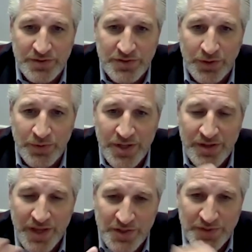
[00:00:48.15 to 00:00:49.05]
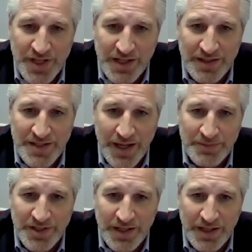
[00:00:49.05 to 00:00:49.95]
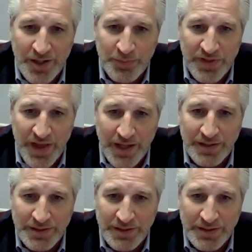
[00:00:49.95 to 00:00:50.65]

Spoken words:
So thanks for taking the time today to help with that.